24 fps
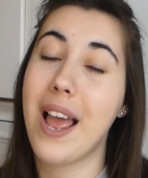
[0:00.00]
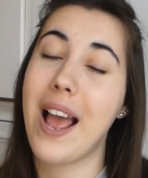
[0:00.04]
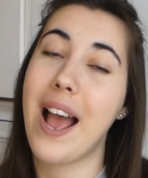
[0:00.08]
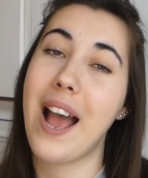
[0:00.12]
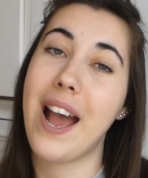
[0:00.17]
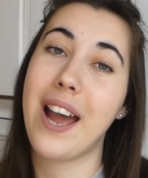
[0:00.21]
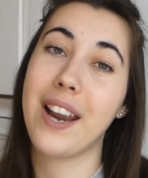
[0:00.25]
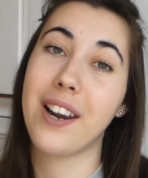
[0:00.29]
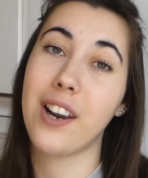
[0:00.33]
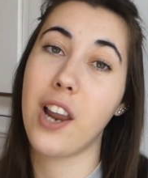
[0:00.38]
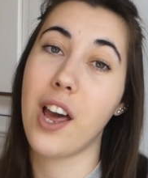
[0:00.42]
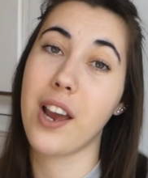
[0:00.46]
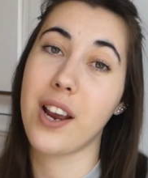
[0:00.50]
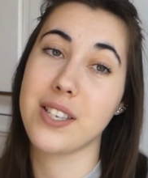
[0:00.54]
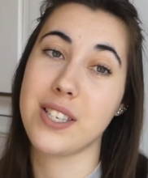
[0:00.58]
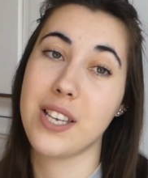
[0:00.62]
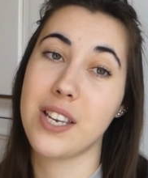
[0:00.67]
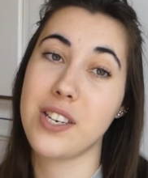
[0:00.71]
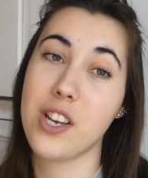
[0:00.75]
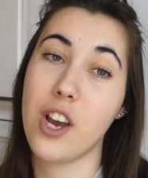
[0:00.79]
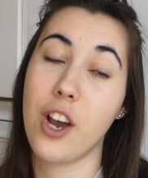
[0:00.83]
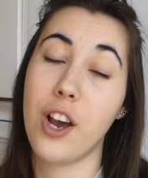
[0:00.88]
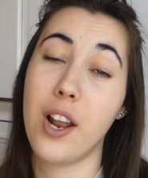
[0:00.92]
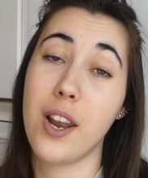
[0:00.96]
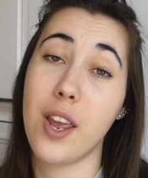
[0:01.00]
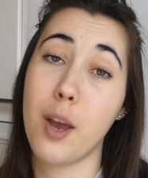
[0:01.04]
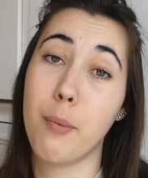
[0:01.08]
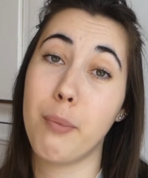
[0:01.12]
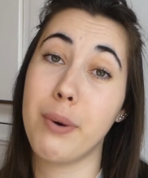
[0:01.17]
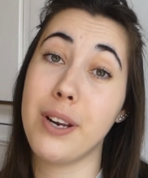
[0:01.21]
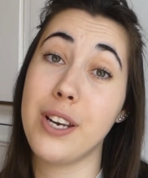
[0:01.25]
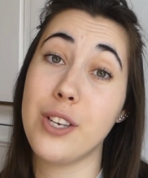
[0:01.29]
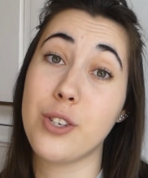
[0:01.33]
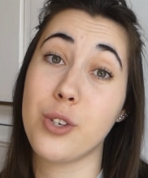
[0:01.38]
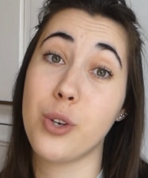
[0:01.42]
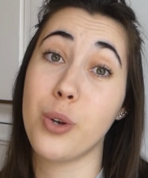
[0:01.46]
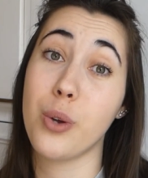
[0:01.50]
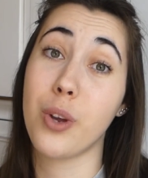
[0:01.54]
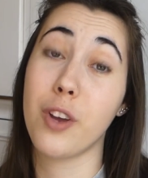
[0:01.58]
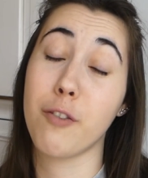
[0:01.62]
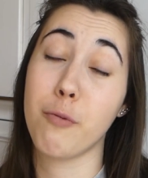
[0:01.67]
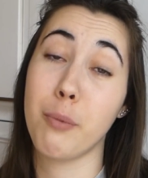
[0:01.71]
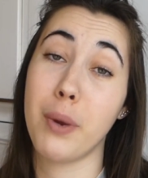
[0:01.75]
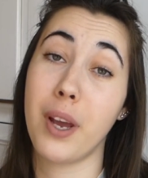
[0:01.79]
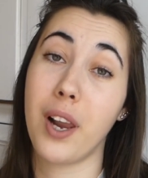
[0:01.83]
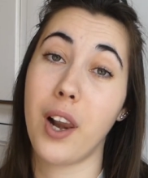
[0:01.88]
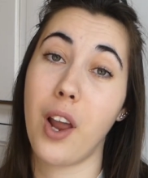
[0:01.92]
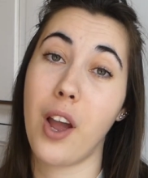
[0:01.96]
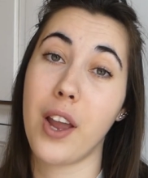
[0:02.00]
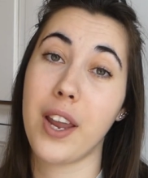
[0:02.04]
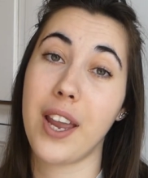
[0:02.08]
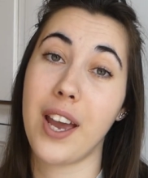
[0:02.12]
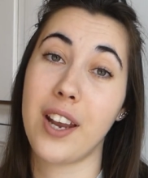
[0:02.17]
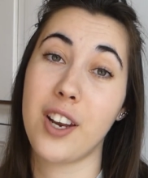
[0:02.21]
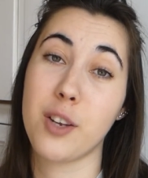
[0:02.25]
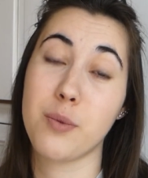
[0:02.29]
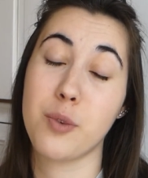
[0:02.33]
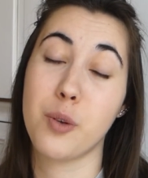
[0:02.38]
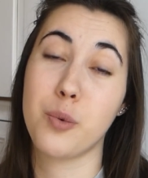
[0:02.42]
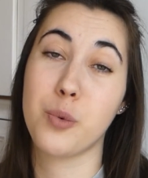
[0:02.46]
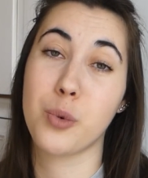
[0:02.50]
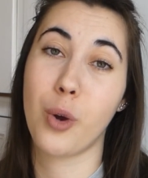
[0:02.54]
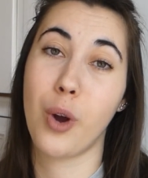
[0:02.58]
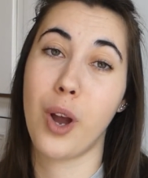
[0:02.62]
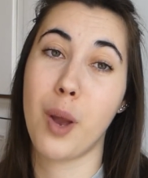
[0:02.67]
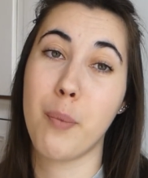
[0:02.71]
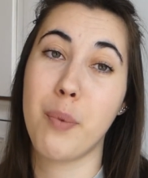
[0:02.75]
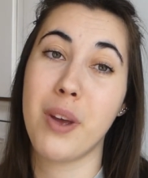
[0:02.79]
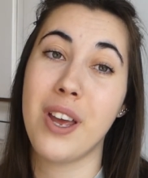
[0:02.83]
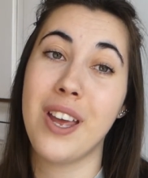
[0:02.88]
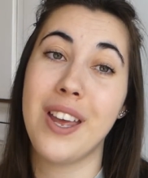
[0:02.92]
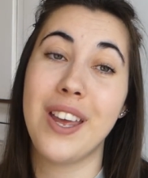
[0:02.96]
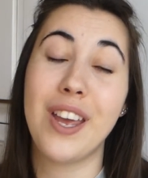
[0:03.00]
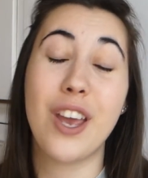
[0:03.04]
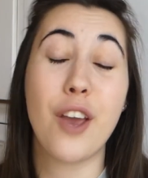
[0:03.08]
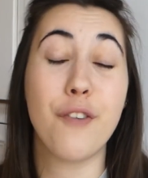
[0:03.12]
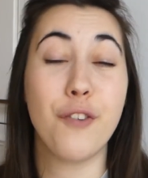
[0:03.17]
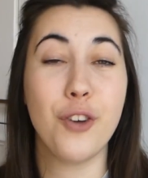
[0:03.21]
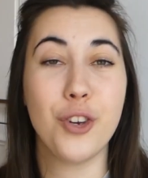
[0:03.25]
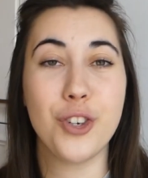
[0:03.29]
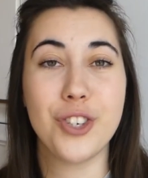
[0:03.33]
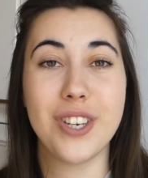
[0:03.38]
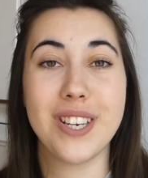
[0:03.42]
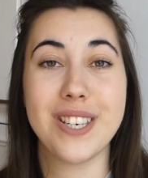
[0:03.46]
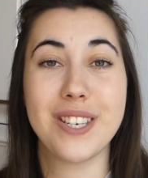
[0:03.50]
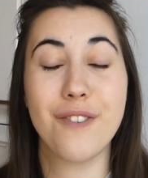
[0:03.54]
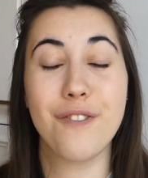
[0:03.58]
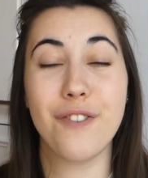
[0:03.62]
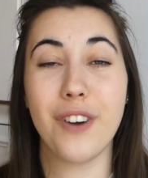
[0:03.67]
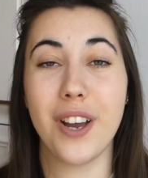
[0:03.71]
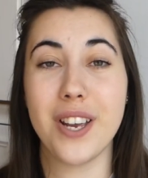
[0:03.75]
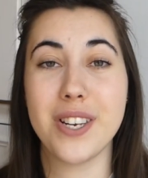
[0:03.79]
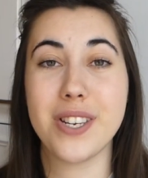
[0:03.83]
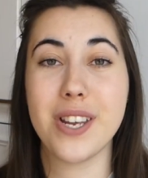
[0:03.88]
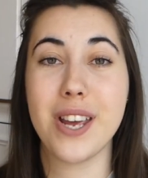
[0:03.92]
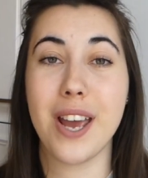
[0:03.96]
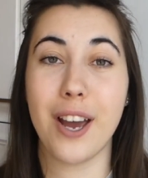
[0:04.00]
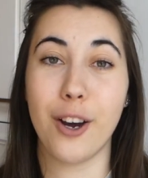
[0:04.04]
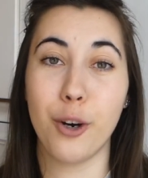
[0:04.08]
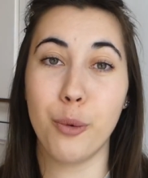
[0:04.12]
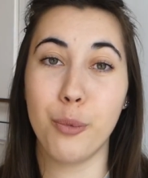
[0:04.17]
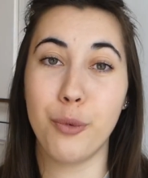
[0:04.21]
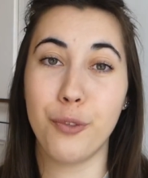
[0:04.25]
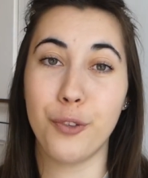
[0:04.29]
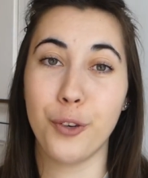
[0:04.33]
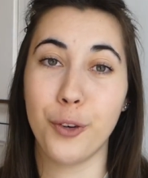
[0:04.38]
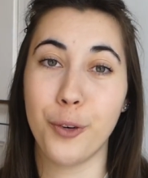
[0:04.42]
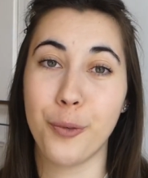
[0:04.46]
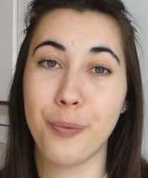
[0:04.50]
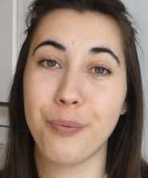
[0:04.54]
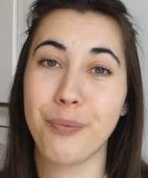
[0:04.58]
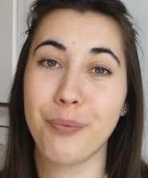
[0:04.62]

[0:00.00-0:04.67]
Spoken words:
And like I said earlier, please do give me a like and a subscribe if you did find it helpful.